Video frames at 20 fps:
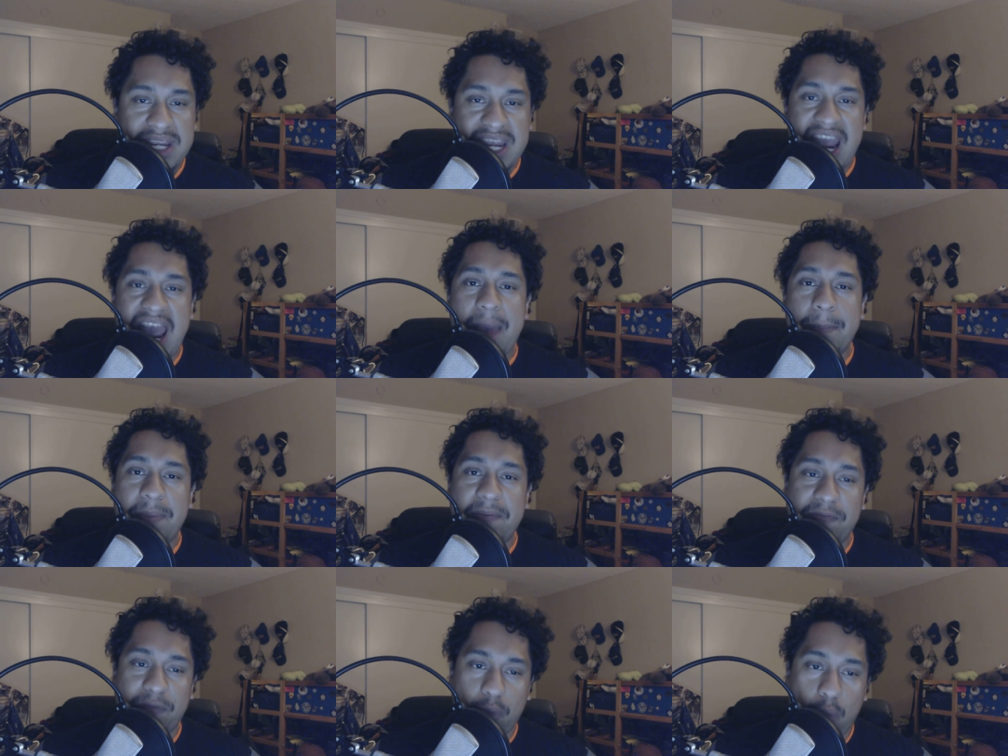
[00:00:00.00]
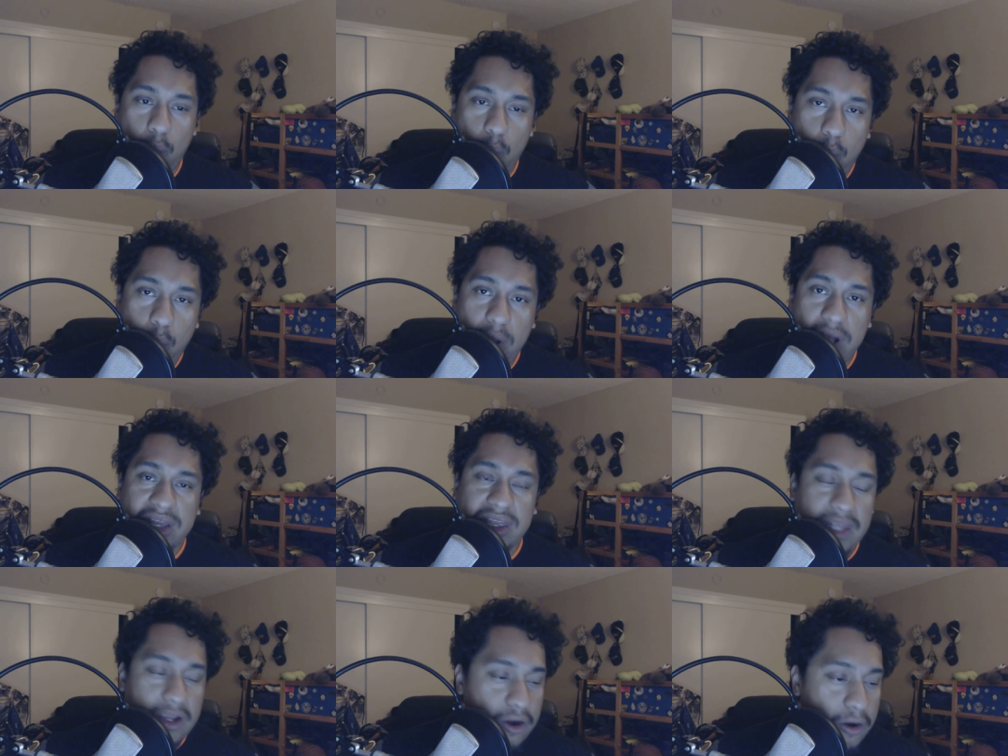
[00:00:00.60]
Be happy for
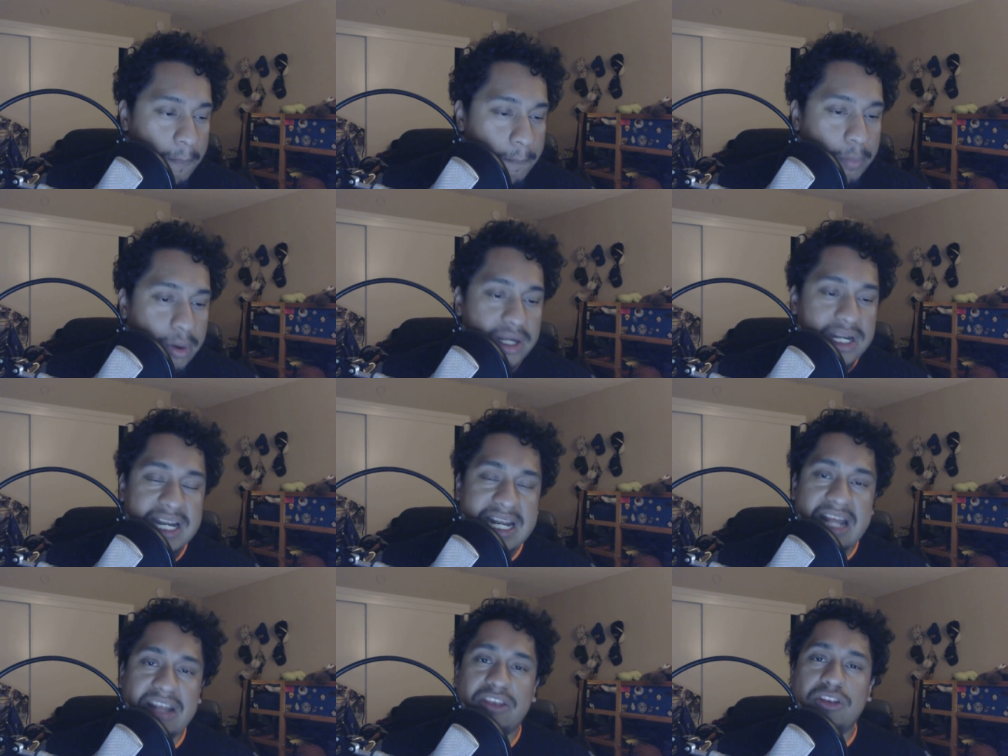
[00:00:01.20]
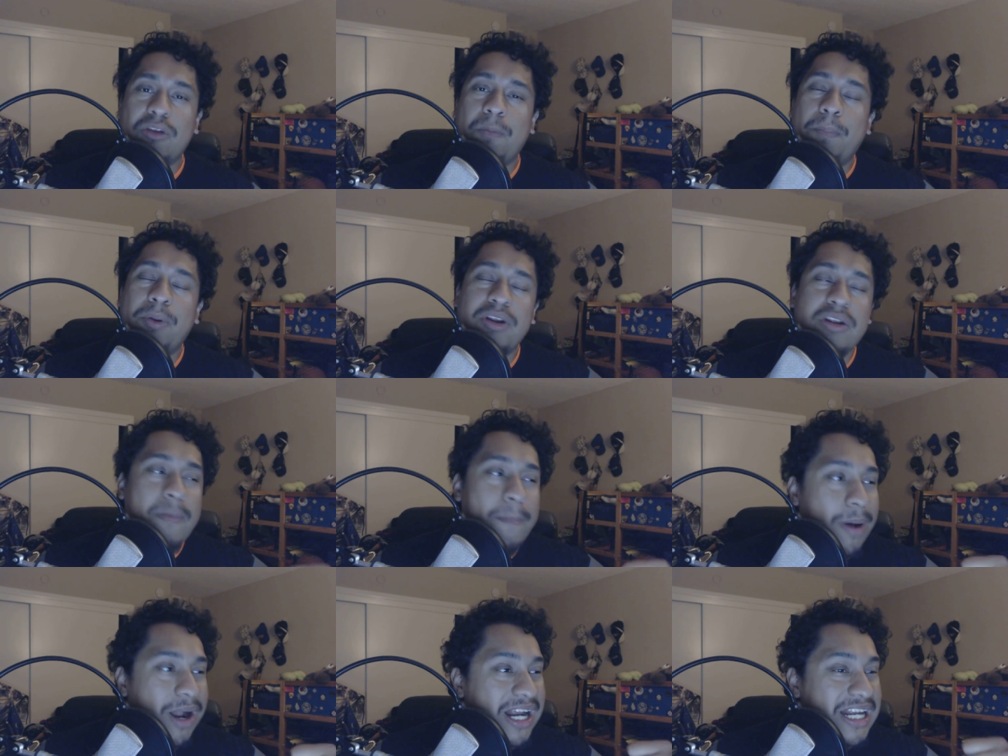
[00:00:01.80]
what they are putting up. They're
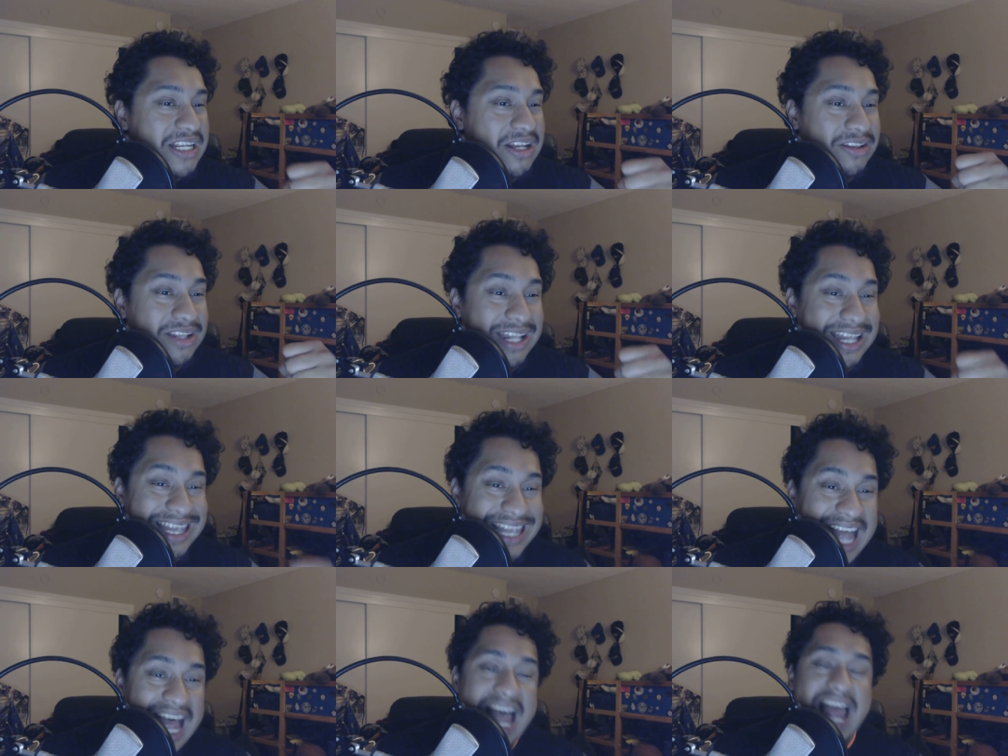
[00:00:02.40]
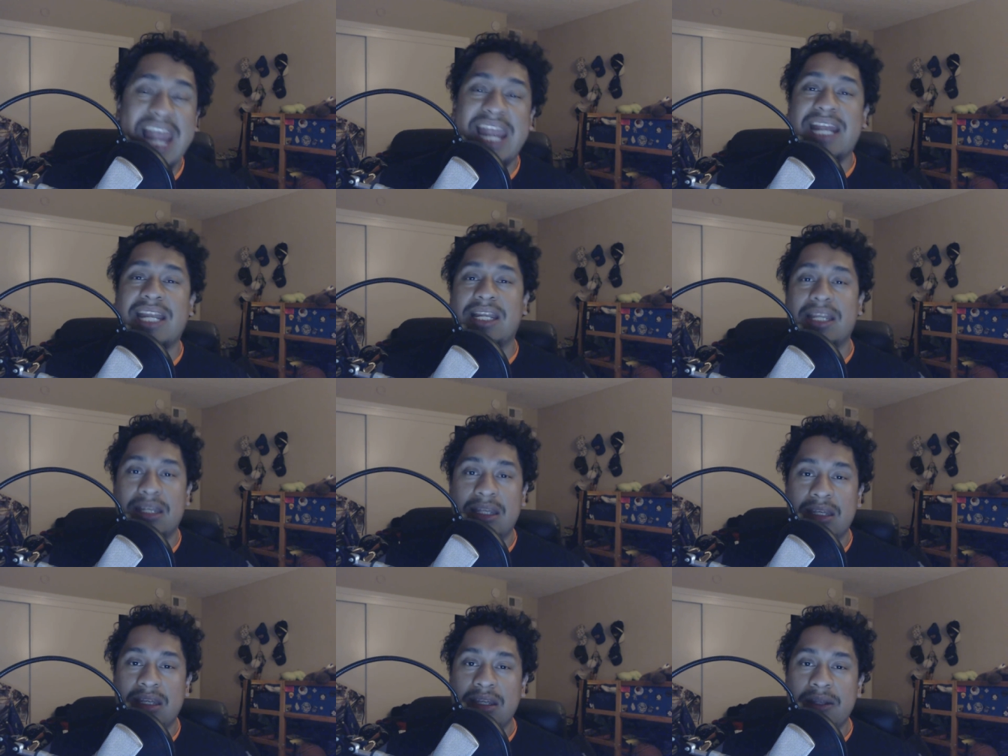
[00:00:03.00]
putting their bodies on the line